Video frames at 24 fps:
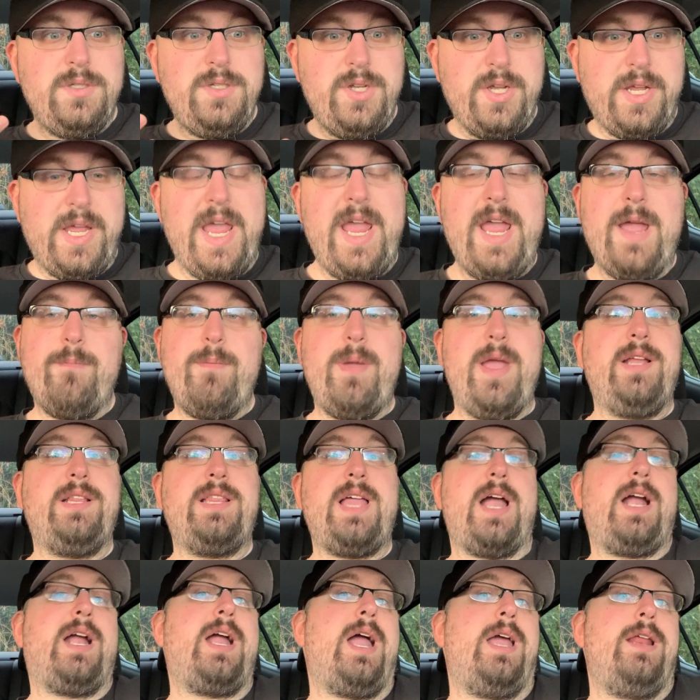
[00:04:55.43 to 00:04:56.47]
you can't make
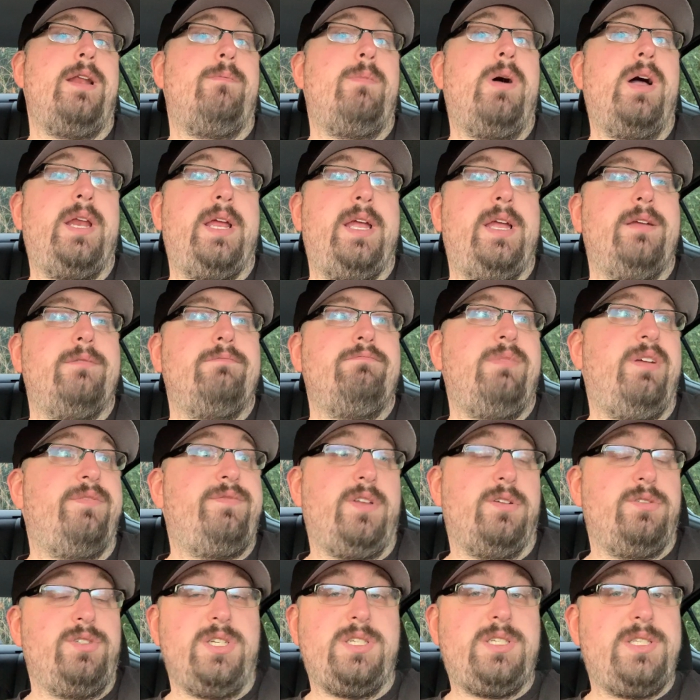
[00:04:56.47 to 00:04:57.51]
that kind of money if
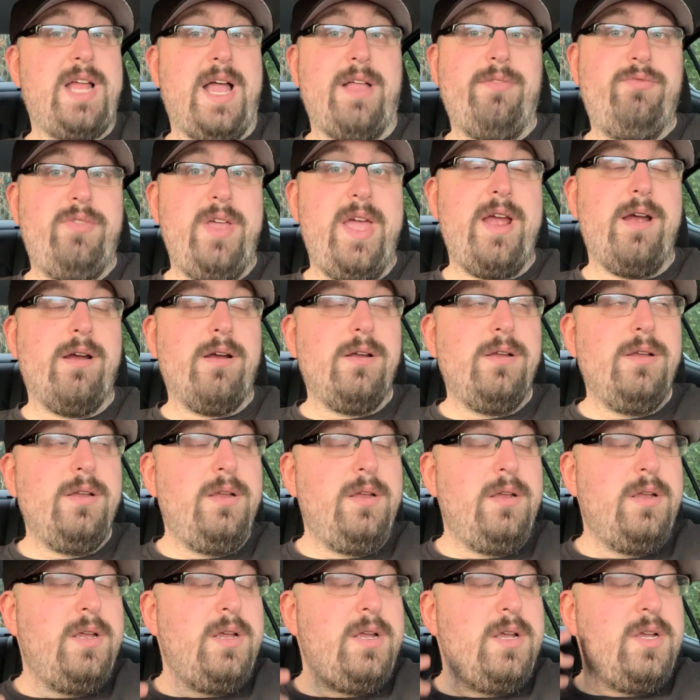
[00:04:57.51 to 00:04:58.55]
they're just not there.
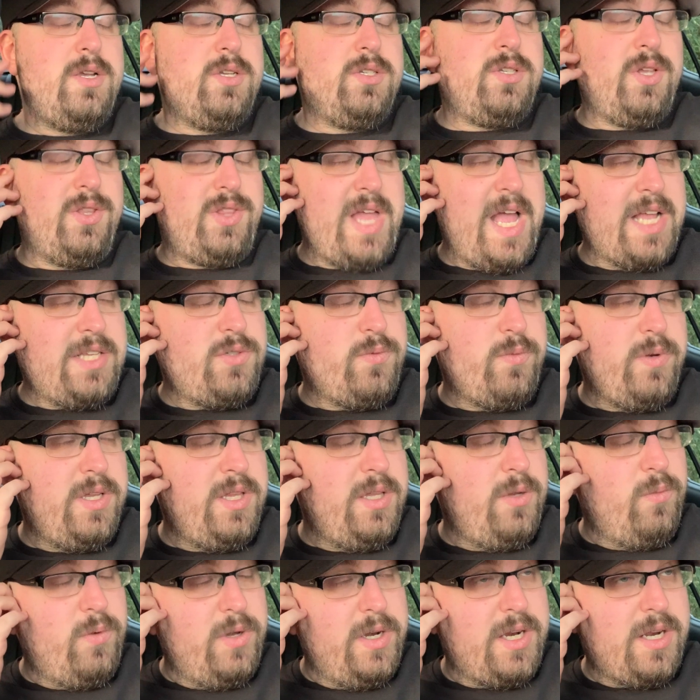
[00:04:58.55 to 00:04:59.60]
So that's
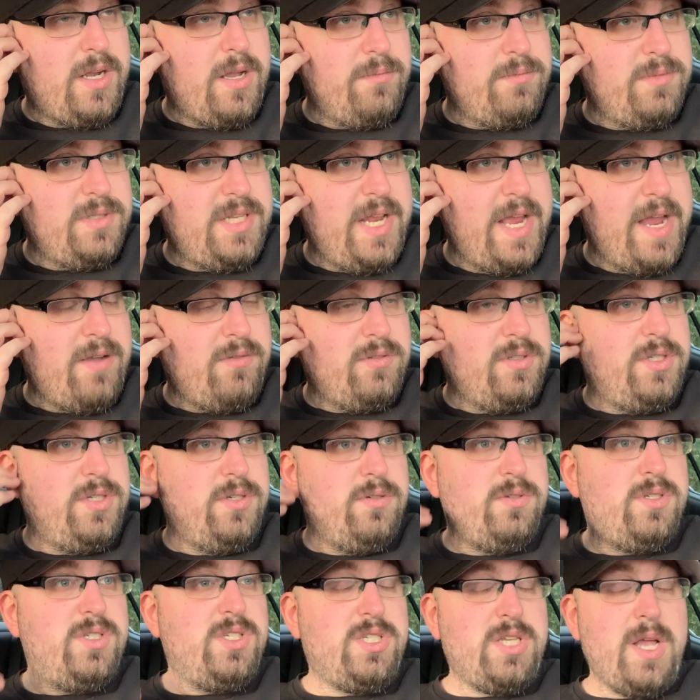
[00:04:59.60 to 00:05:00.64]
really what it comes down
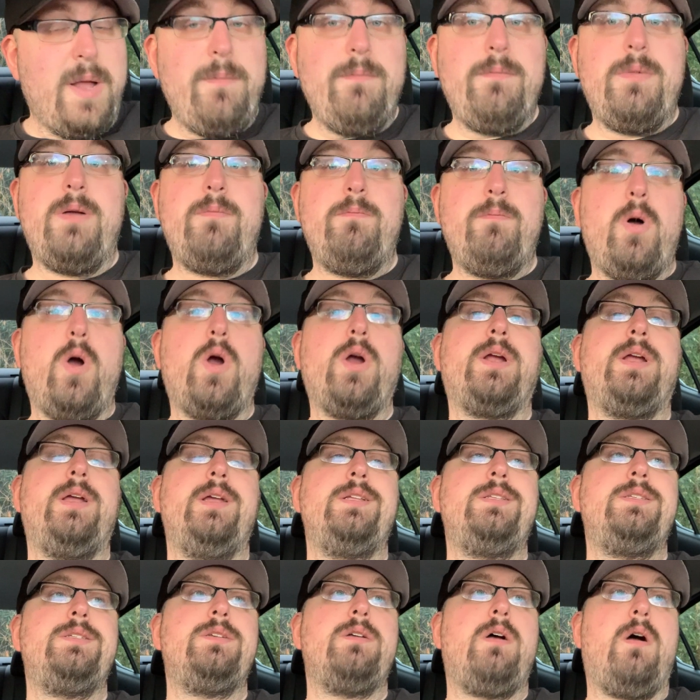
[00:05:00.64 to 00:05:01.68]
to. Some
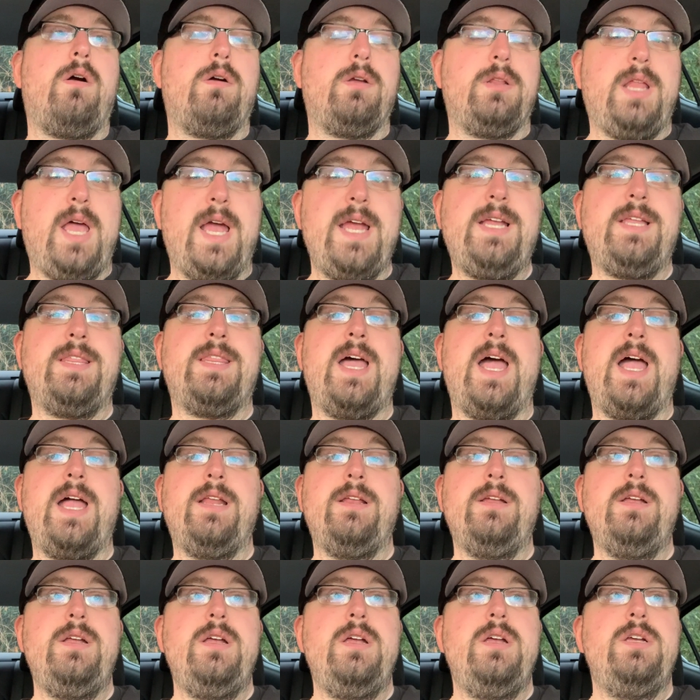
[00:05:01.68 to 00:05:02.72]
markets are like
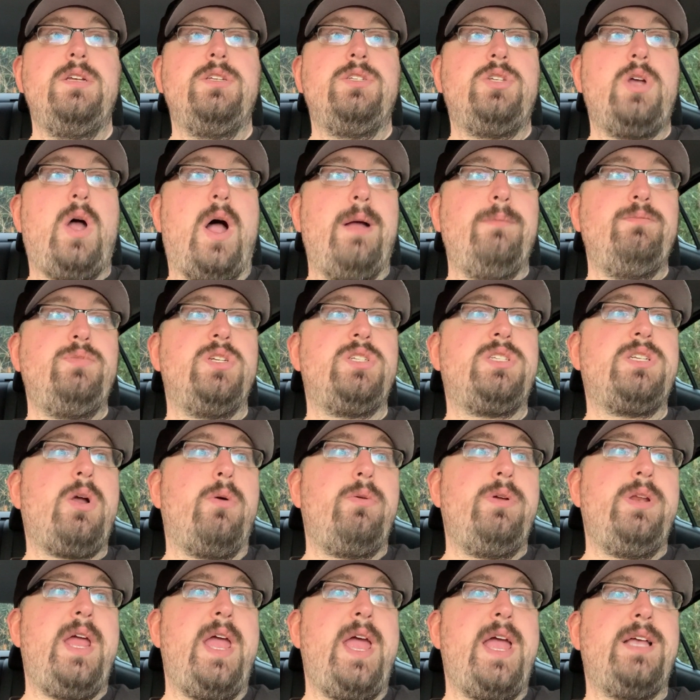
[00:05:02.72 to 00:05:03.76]
that. So I'm just
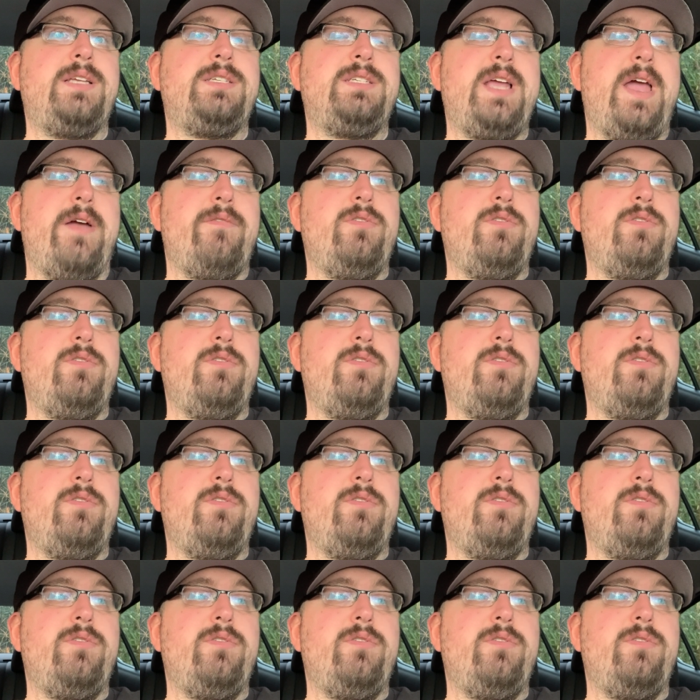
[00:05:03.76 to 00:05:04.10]
going to ask